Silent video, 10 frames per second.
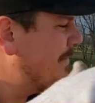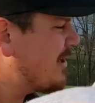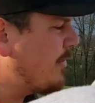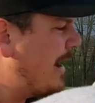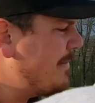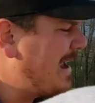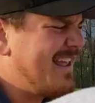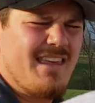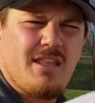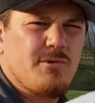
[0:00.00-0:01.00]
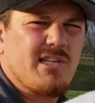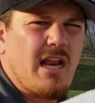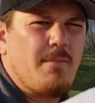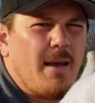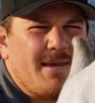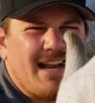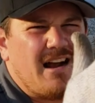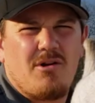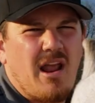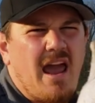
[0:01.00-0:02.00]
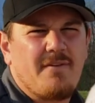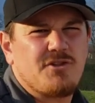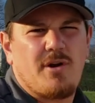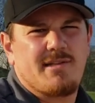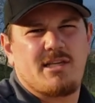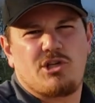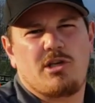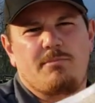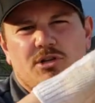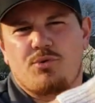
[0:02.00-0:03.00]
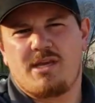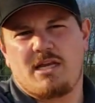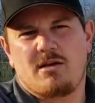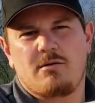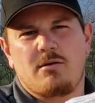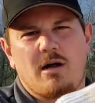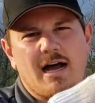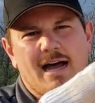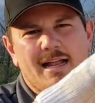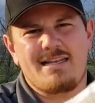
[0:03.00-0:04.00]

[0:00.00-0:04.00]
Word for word: but there might be, I think they were saying it might be an hour and a half transition between uh,